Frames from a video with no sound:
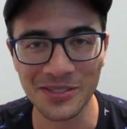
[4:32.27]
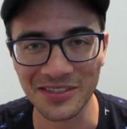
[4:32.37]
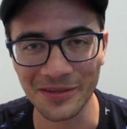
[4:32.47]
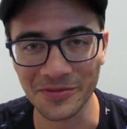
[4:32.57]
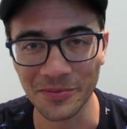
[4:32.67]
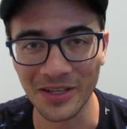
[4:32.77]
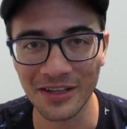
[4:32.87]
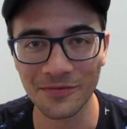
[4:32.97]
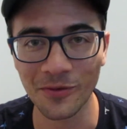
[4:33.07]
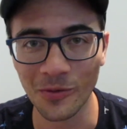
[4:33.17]
question comes from
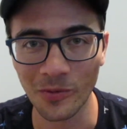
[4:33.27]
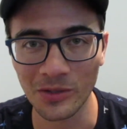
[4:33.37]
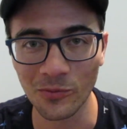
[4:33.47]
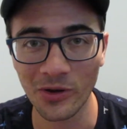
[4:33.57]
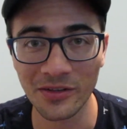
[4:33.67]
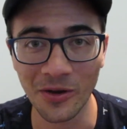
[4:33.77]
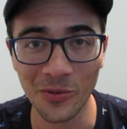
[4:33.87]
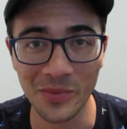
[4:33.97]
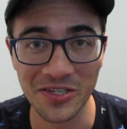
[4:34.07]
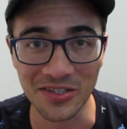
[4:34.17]

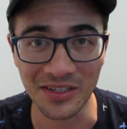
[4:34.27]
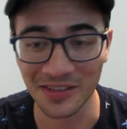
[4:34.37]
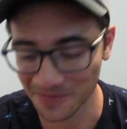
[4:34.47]
94110 Mission.